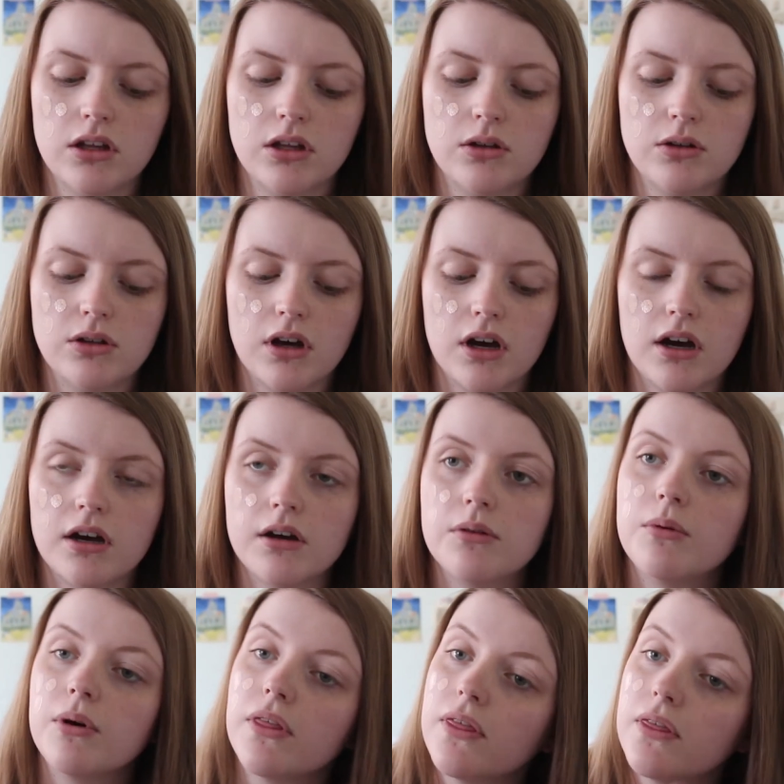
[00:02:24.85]
You
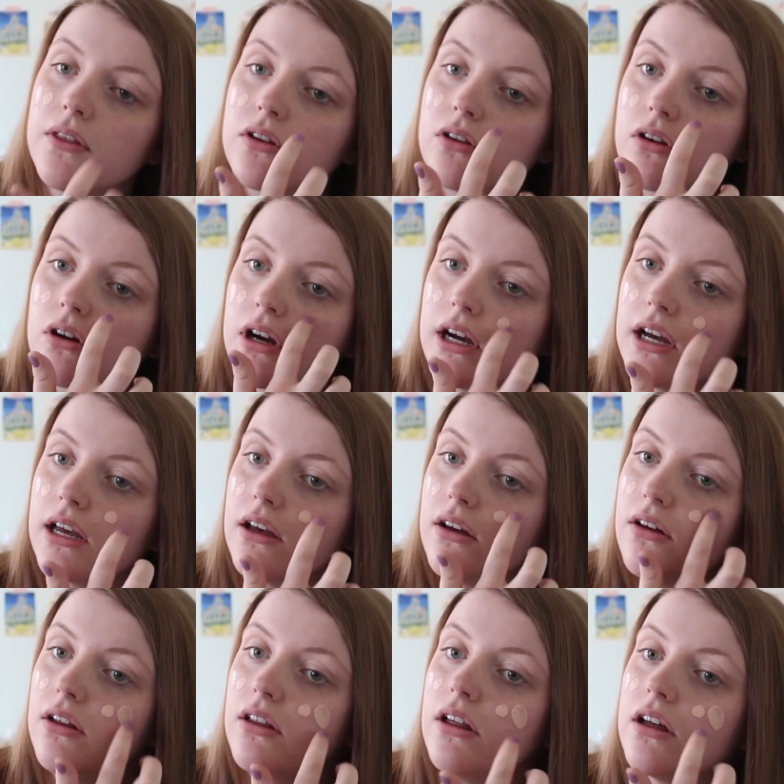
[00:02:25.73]
dot with the
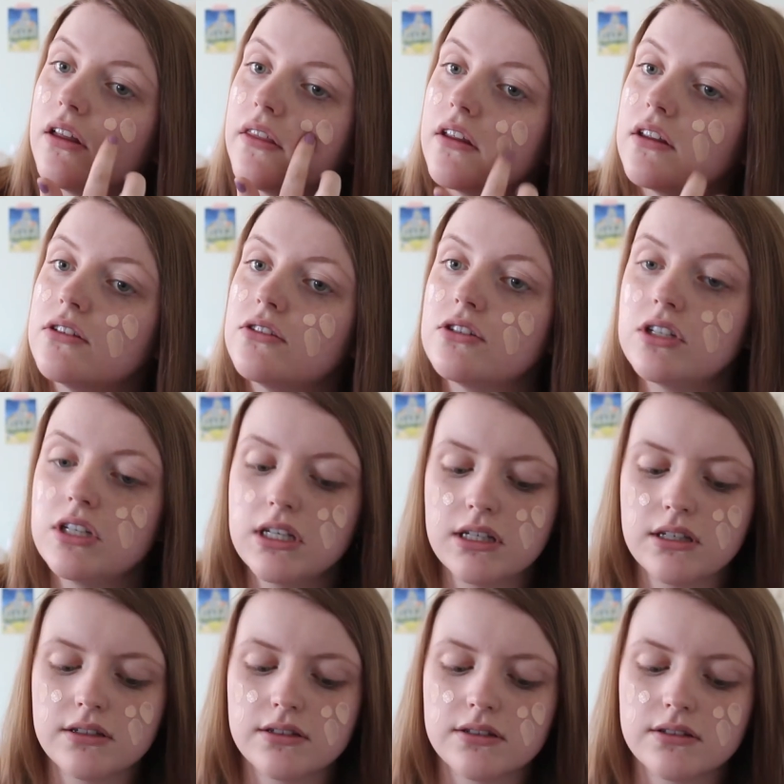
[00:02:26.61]
triangle on the
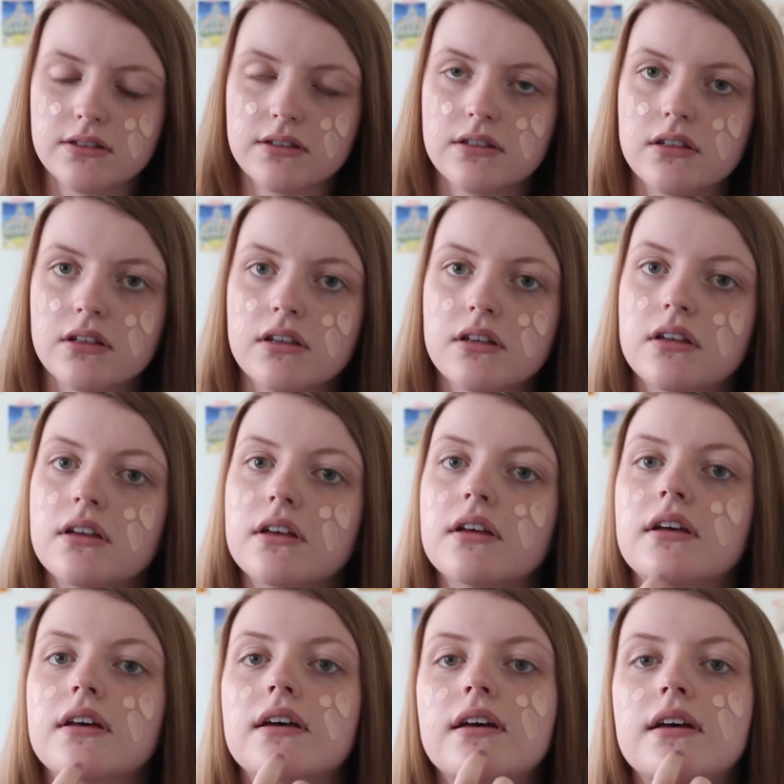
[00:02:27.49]
cheeks,
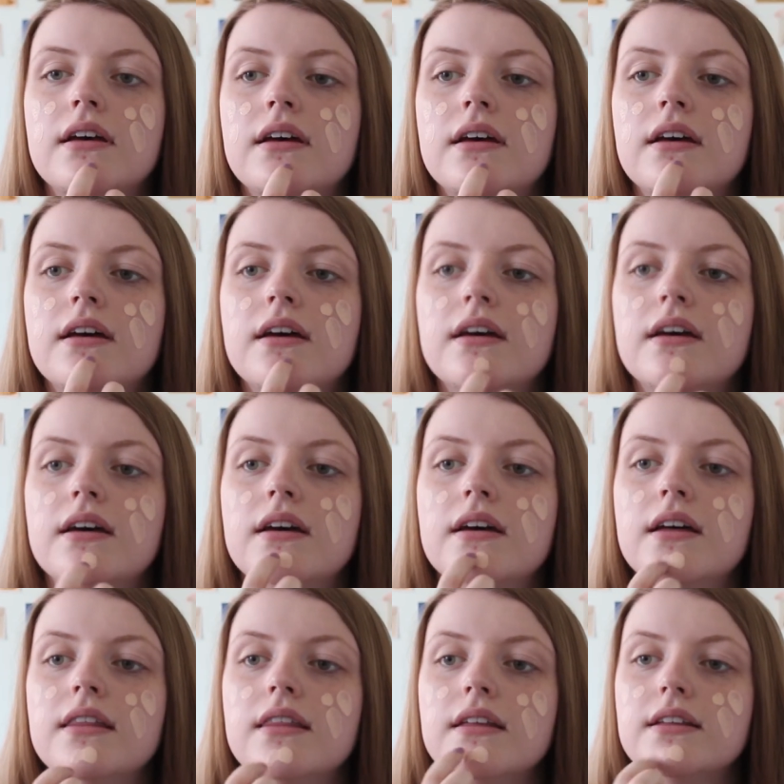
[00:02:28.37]

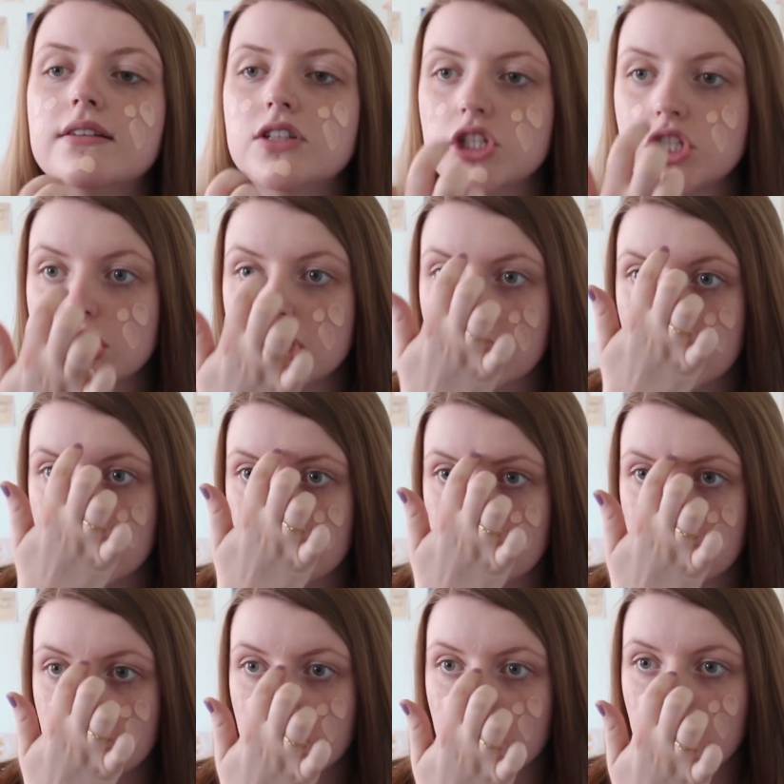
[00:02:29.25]
the
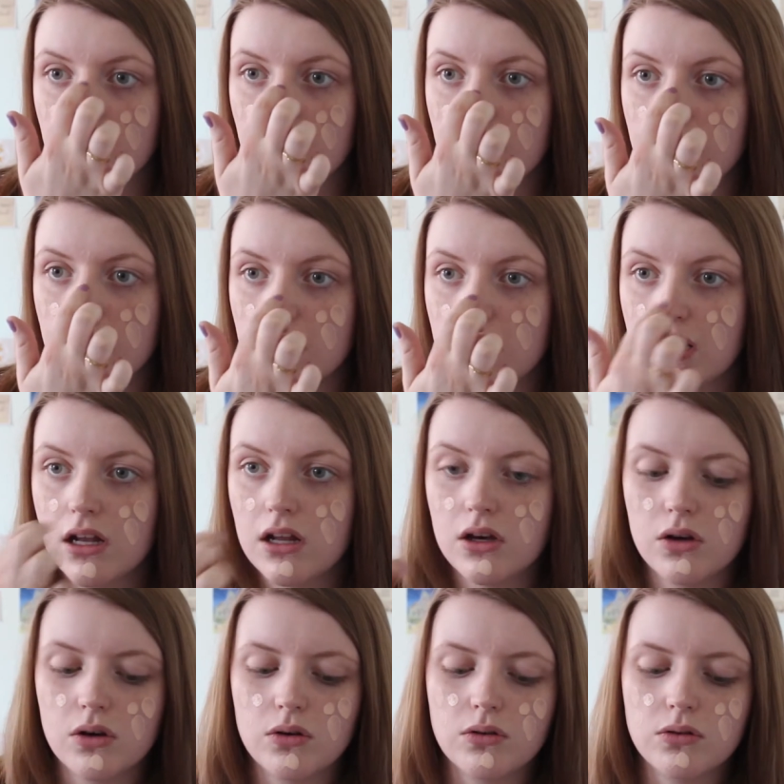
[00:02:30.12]
chin, the
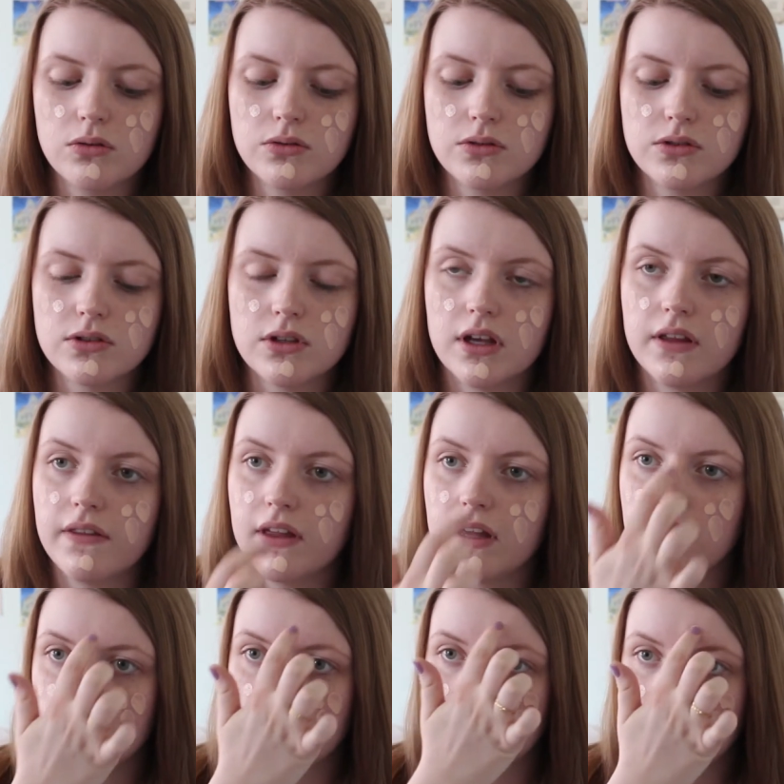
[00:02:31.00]
nose, and
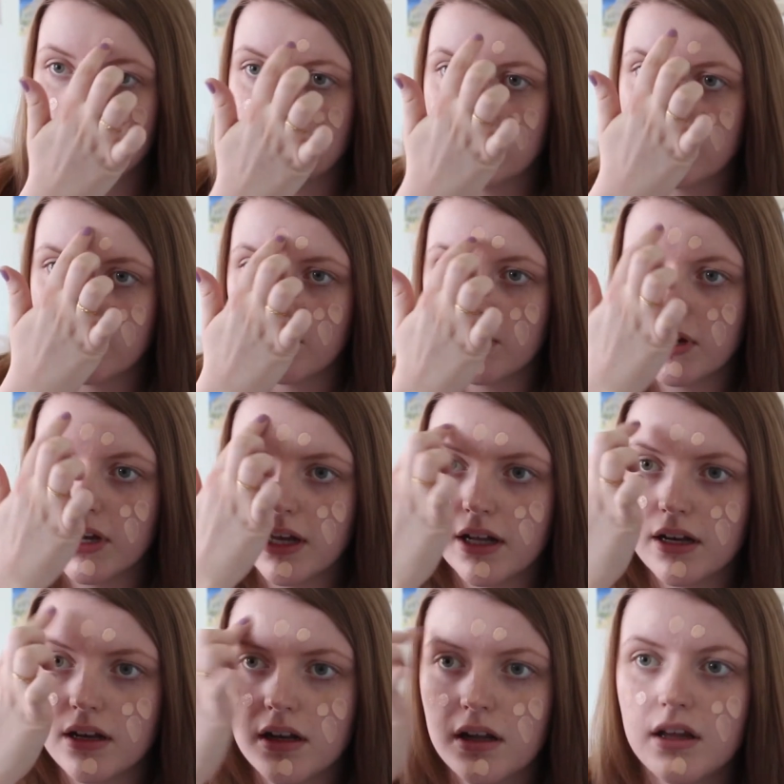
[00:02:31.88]
then
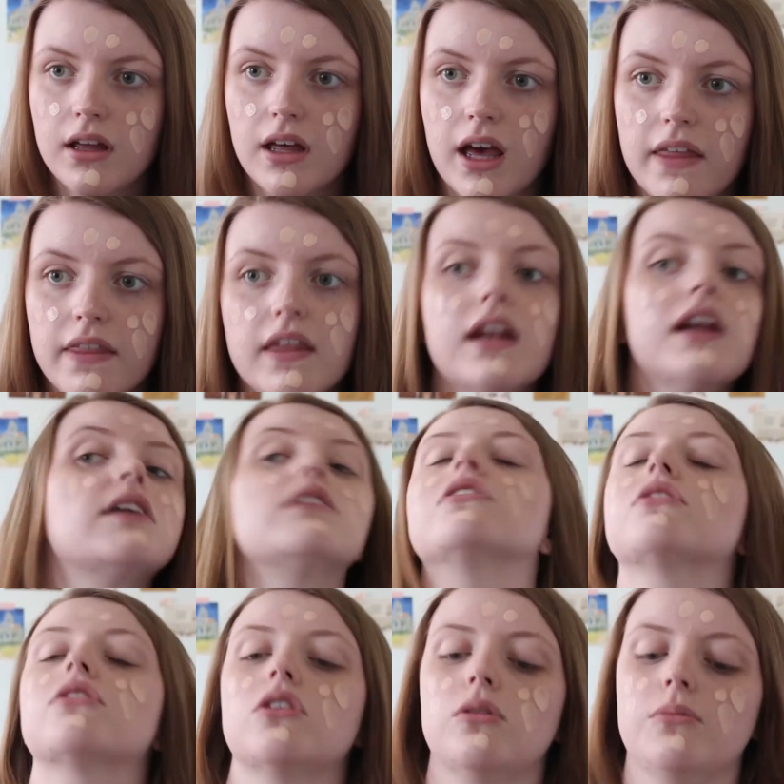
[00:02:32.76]
forehead. And then I
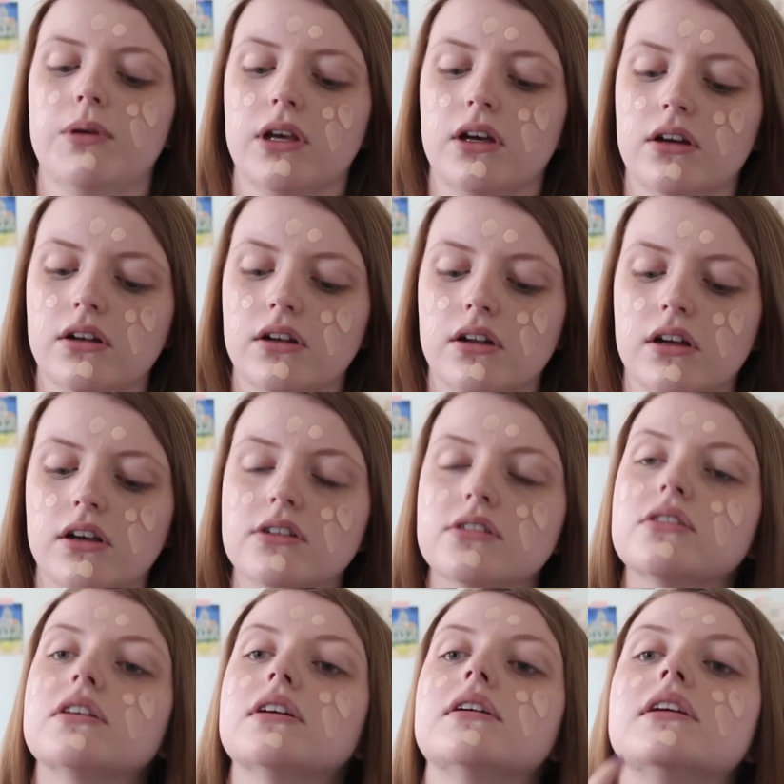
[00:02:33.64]
just go beyond.
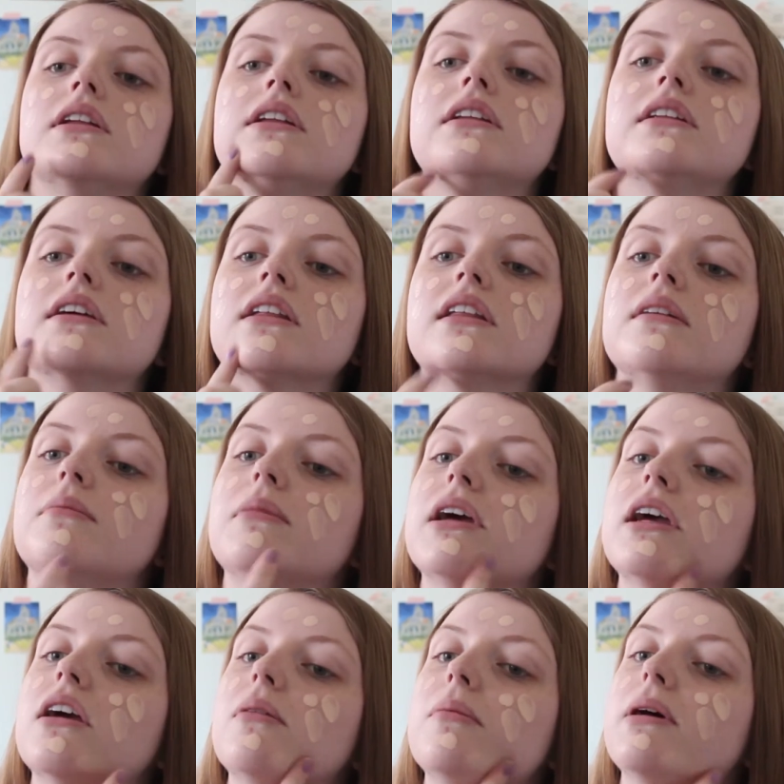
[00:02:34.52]
Also, I need to clip my
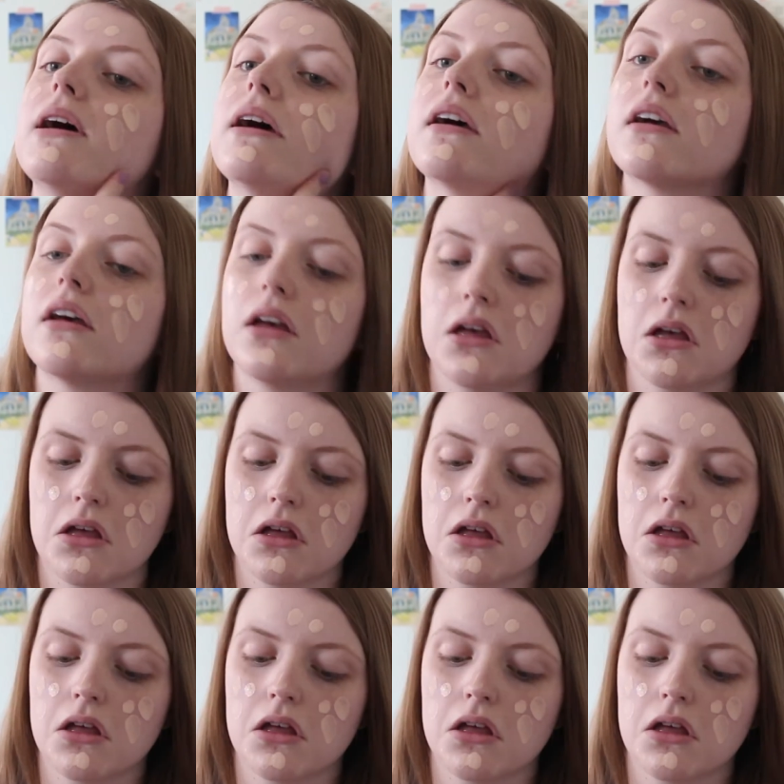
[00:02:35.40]
hair back.